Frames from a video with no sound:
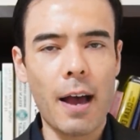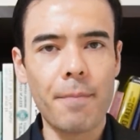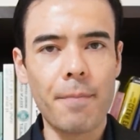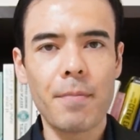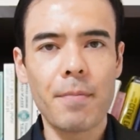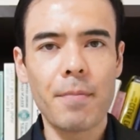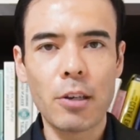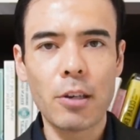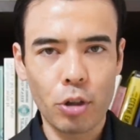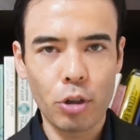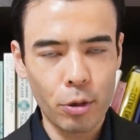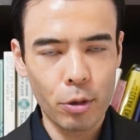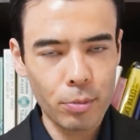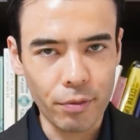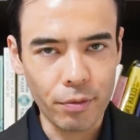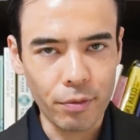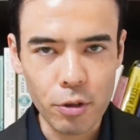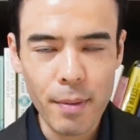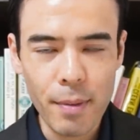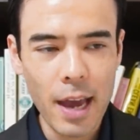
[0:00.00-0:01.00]
In terms
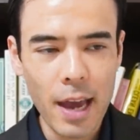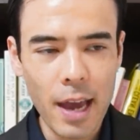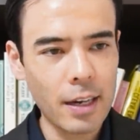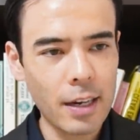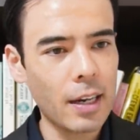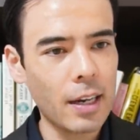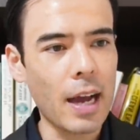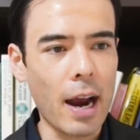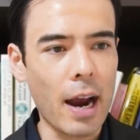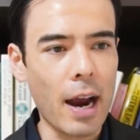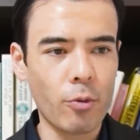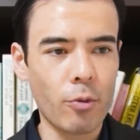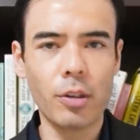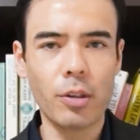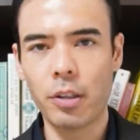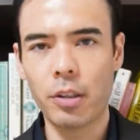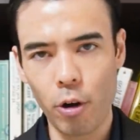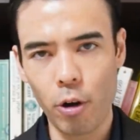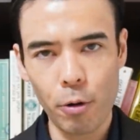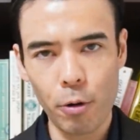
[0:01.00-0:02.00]
of humanity, I
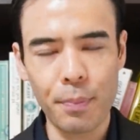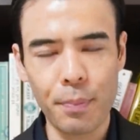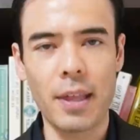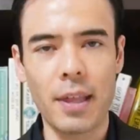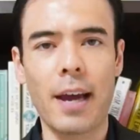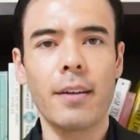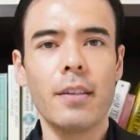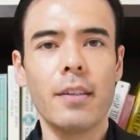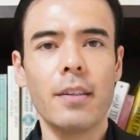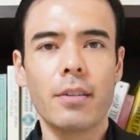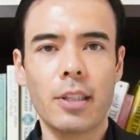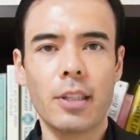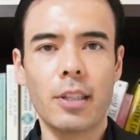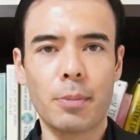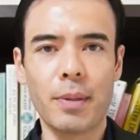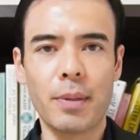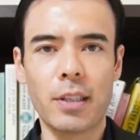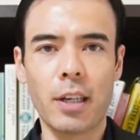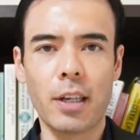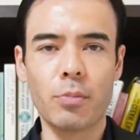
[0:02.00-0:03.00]
really hope that this
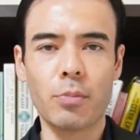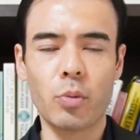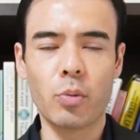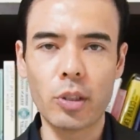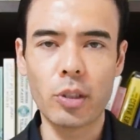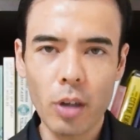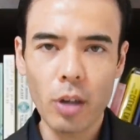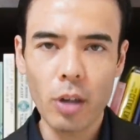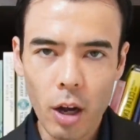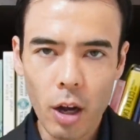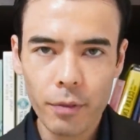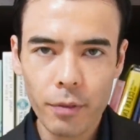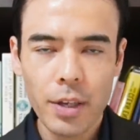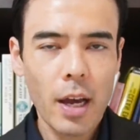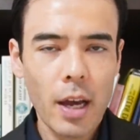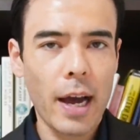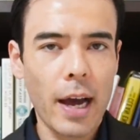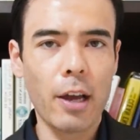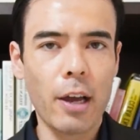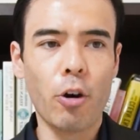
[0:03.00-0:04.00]
becomes resolved.
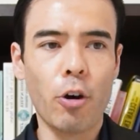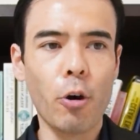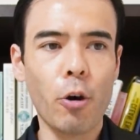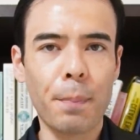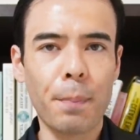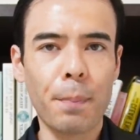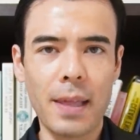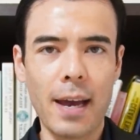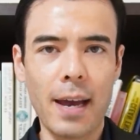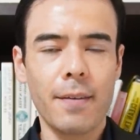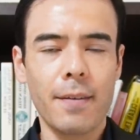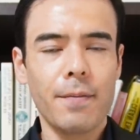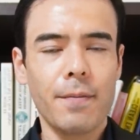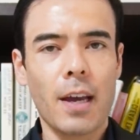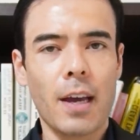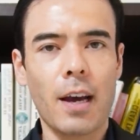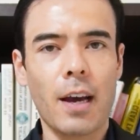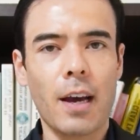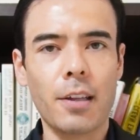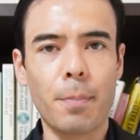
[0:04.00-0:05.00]
I hope that
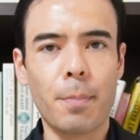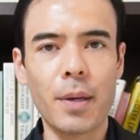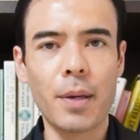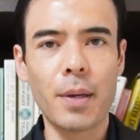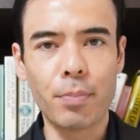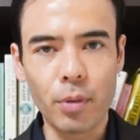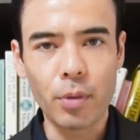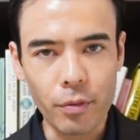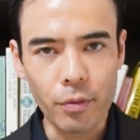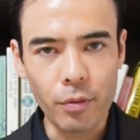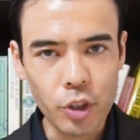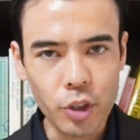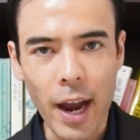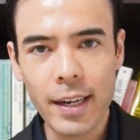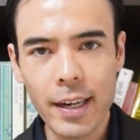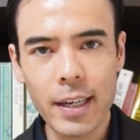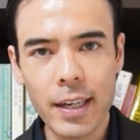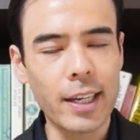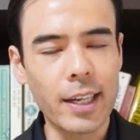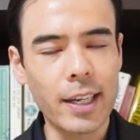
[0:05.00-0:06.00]
the people of
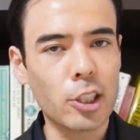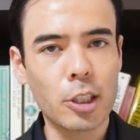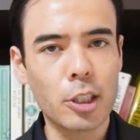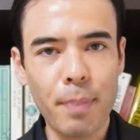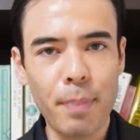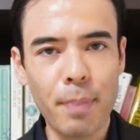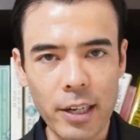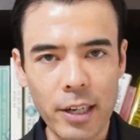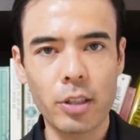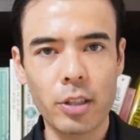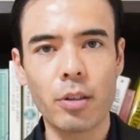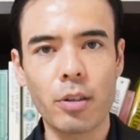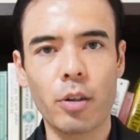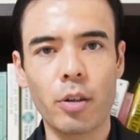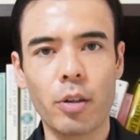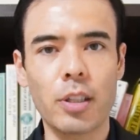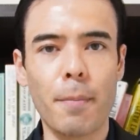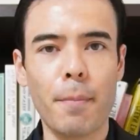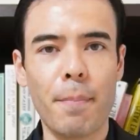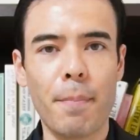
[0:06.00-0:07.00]
China, especially
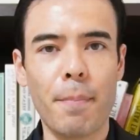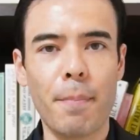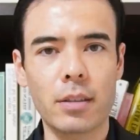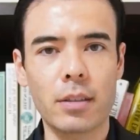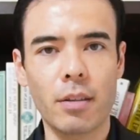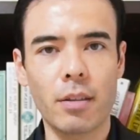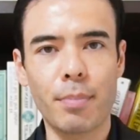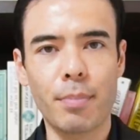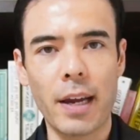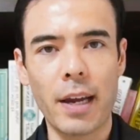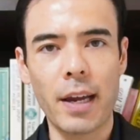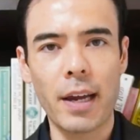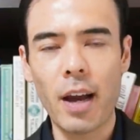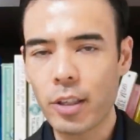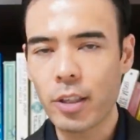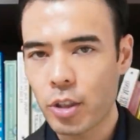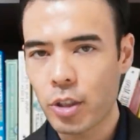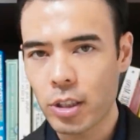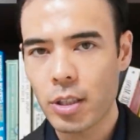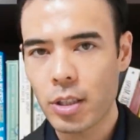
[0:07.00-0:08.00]
those impacted by
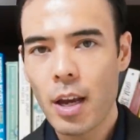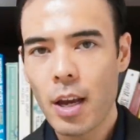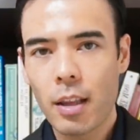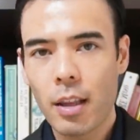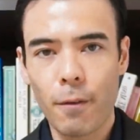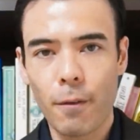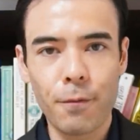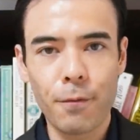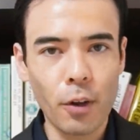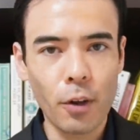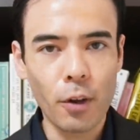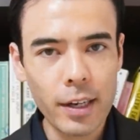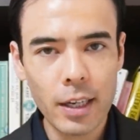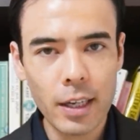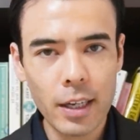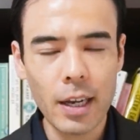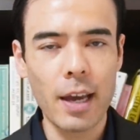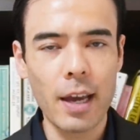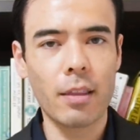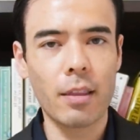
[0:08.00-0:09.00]
not just the
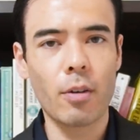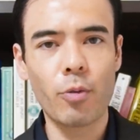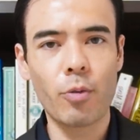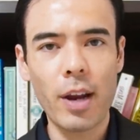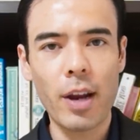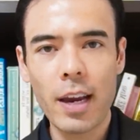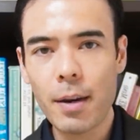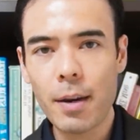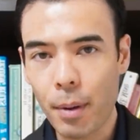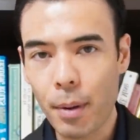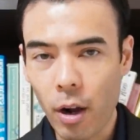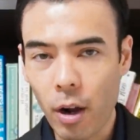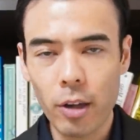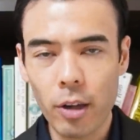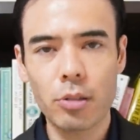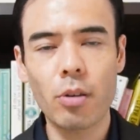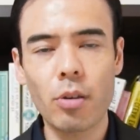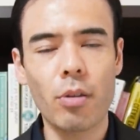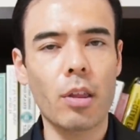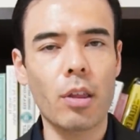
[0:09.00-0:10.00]
flooding and the rain, but
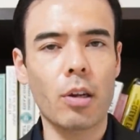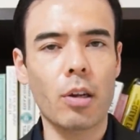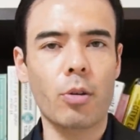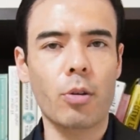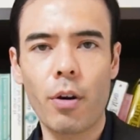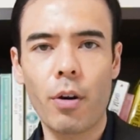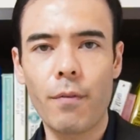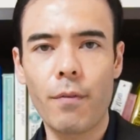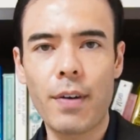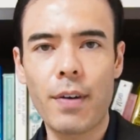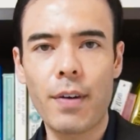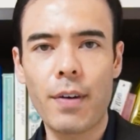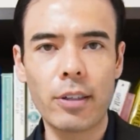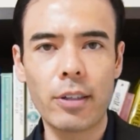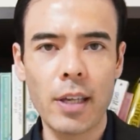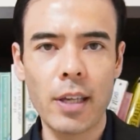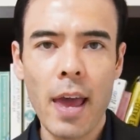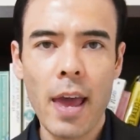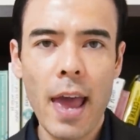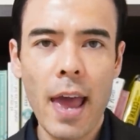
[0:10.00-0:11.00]
also the
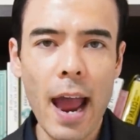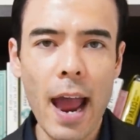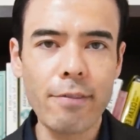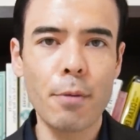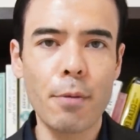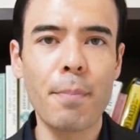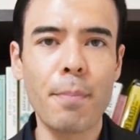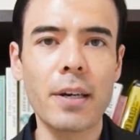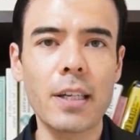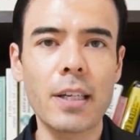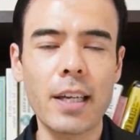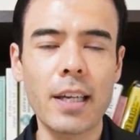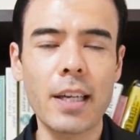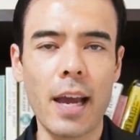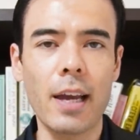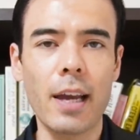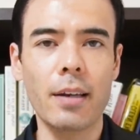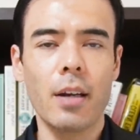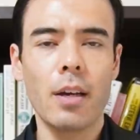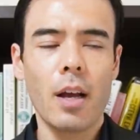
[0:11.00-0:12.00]
coronavirus, everybody
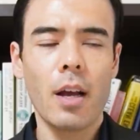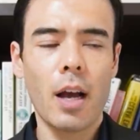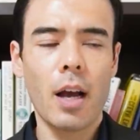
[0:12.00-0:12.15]
can